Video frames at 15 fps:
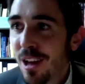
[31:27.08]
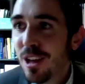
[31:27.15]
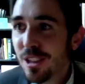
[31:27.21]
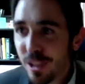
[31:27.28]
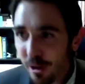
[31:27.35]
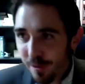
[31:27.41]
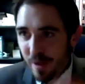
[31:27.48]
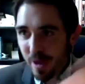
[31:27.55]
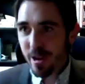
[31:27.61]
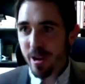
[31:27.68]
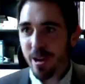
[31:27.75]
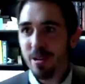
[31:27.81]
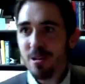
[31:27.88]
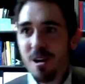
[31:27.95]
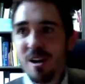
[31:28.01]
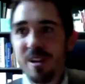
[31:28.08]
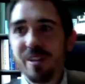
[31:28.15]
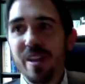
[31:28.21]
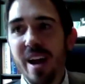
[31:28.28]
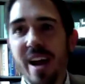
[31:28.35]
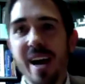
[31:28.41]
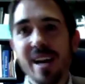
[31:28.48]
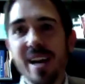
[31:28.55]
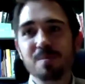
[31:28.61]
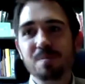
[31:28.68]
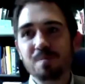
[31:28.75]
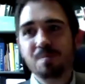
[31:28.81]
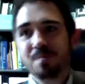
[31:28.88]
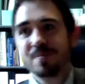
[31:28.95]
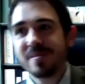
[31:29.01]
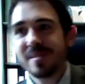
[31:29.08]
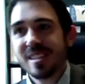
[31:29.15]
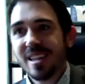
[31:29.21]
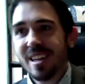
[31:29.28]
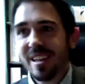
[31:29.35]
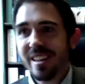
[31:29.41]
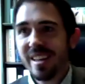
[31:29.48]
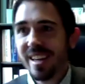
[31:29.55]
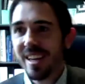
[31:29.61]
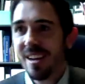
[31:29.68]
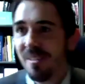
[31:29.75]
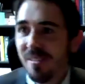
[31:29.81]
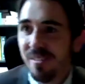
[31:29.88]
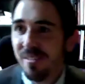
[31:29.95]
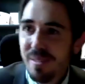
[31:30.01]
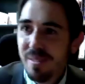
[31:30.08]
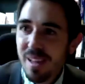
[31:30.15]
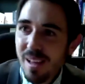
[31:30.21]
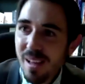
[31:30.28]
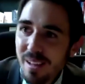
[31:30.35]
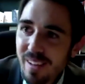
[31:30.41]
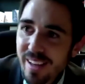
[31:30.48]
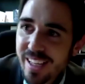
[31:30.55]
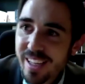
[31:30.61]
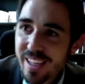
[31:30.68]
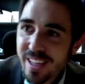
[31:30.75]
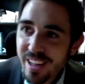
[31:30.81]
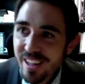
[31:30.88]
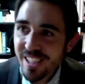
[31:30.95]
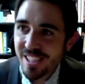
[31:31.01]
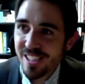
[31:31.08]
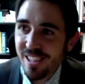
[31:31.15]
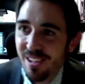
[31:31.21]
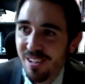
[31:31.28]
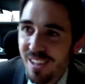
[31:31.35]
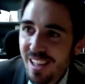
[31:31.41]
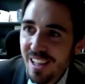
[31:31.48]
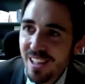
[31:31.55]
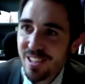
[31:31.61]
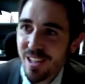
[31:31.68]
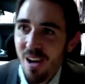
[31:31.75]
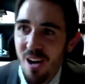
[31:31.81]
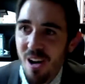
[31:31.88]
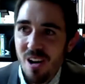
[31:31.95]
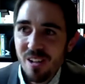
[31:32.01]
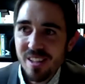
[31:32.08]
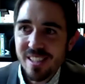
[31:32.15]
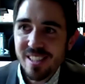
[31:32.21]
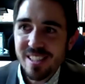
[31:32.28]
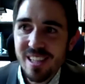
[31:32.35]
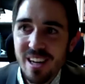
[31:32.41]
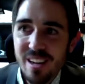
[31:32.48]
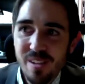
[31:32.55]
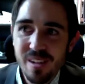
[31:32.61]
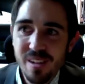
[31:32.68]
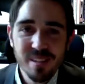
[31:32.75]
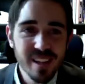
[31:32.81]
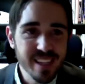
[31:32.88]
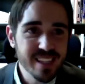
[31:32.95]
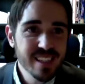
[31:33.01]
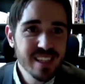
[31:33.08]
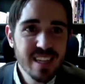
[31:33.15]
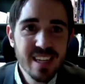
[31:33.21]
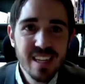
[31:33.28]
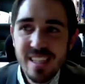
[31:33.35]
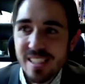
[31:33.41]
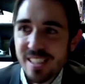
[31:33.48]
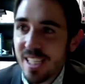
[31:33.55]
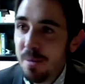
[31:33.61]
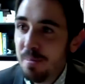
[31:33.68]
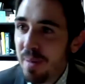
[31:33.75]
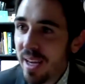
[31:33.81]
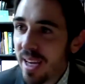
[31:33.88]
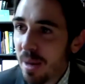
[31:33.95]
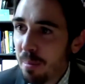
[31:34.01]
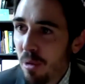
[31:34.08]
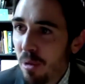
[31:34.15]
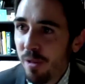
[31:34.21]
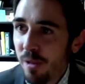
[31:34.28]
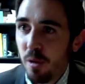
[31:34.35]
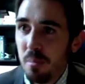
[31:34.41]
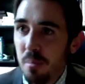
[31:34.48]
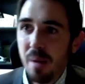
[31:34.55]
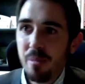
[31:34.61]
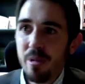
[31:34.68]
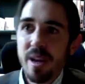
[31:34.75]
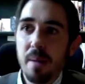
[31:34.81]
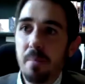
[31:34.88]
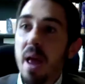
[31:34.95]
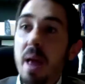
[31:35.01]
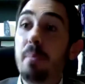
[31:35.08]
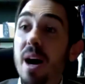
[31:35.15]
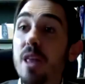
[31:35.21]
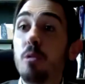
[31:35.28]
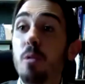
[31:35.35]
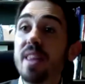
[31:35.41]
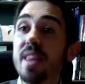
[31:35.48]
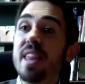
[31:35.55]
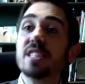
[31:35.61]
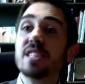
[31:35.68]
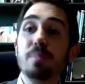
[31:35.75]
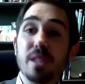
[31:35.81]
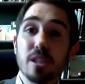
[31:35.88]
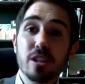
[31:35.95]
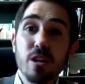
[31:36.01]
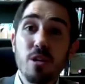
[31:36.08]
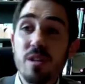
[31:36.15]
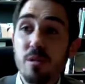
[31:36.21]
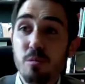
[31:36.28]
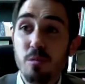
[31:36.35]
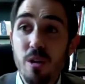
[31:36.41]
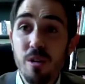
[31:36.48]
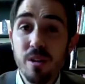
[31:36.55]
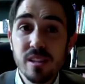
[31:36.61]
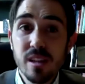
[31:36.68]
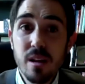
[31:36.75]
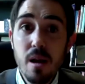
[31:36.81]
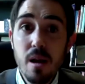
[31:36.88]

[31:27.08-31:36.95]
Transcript: So if you hear all that, think, goodness, so all this stuff on like sleep being important for memory. And, and by the way, that's been shown in rodents,